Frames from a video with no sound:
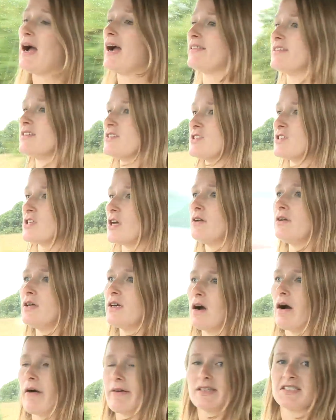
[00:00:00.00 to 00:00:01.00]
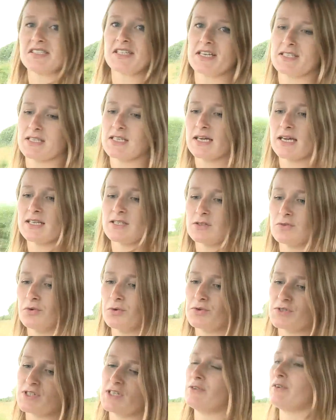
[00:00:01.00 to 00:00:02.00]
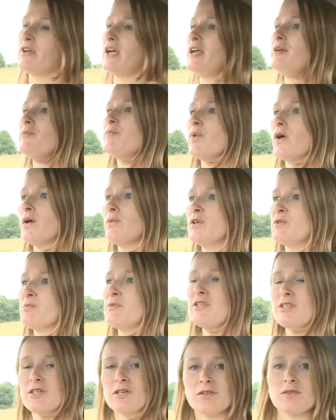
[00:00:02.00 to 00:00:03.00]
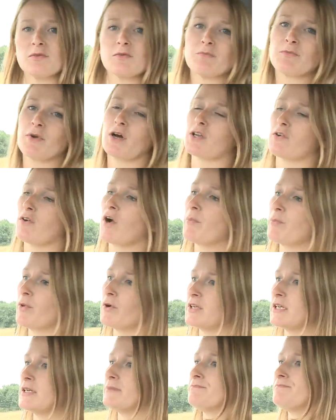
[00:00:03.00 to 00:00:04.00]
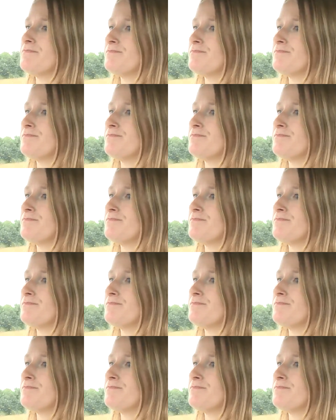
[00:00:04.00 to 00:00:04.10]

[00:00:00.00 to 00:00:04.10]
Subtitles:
and this is the only car in the test that gets an auxiliary input, which means you can plug your iPod in.